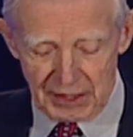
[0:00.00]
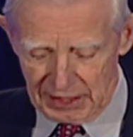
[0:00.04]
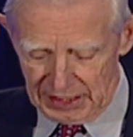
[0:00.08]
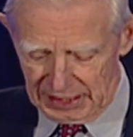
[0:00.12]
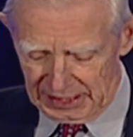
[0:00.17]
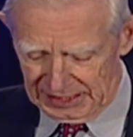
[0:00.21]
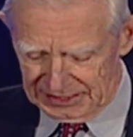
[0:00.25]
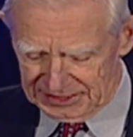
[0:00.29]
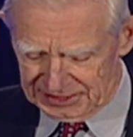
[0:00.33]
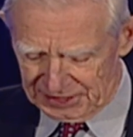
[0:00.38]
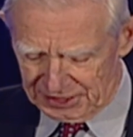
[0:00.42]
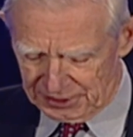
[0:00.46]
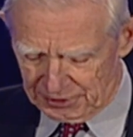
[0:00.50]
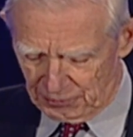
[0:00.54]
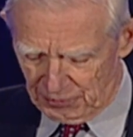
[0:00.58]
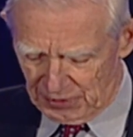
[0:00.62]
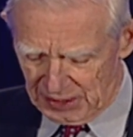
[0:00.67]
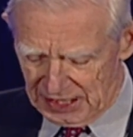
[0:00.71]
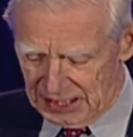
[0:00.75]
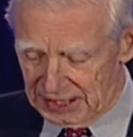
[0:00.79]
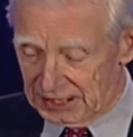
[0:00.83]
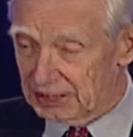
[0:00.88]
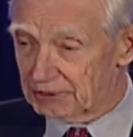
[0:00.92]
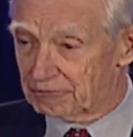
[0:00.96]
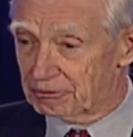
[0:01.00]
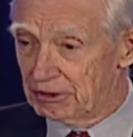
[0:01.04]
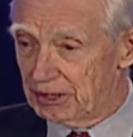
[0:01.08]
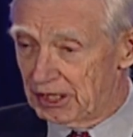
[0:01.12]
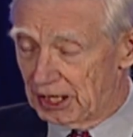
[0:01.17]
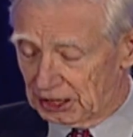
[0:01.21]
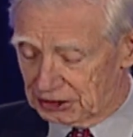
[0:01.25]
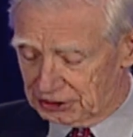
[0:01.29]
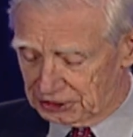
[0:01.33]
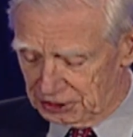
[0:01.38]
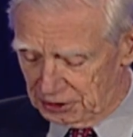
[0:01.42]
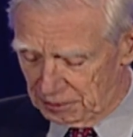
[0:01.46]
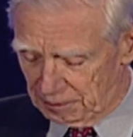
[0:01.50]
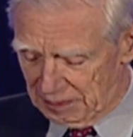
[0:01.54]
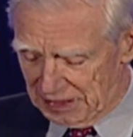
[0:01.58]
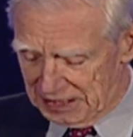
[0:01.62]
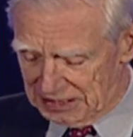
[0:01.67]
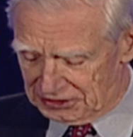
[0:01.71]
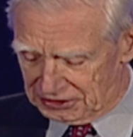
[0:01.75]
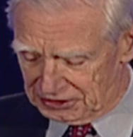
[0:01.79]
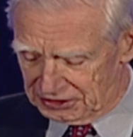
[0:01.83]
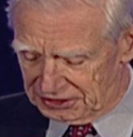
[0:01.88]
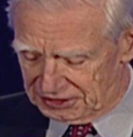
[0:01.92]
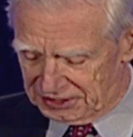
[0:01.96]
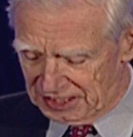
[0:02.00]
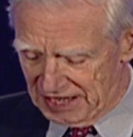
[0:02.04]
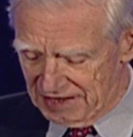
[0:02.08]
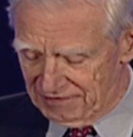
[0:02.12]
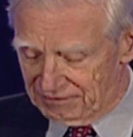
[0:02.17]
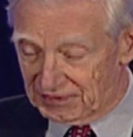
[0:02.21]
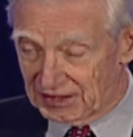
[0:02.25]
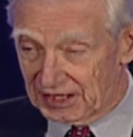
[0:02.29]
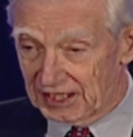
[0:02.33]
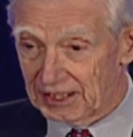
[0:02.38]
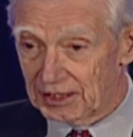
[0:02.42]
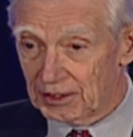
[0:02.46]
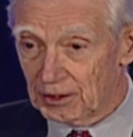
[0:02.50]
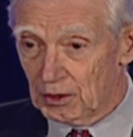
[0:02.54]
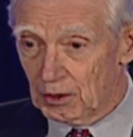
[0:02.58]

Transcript: easy-to-read introduction to patient safety,